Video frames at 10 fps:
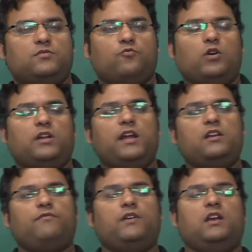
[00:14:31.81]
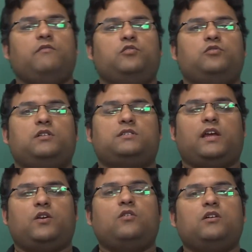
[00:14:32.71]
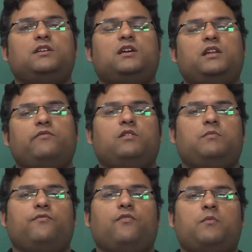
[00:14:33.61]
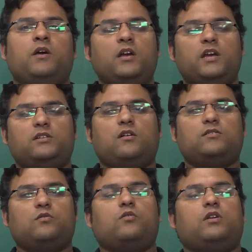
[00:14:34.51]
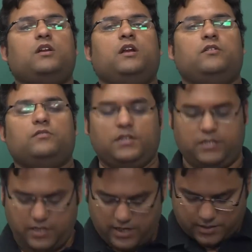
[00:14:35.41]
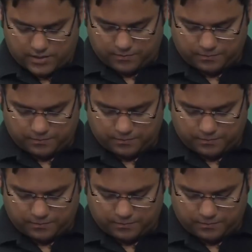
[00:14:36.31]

What kind of individual psychologically will be formed is also coded into these genes.